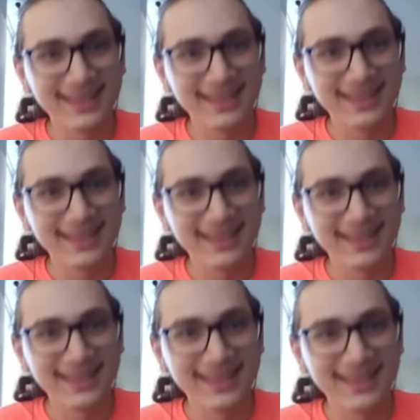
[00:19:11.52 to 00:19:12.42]

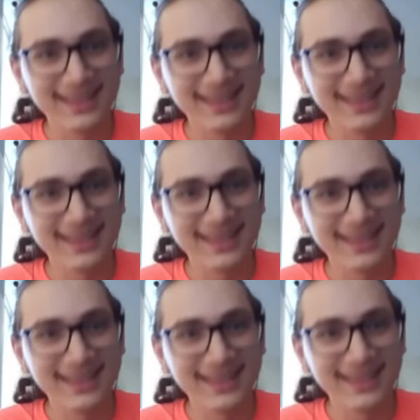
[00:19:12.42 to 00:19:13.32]

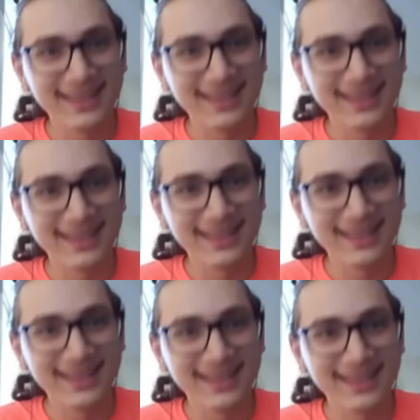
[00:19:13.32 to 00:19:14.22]

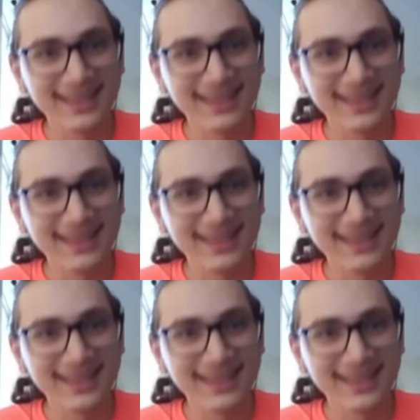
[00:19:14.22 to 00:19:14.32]
The person shown says nothing.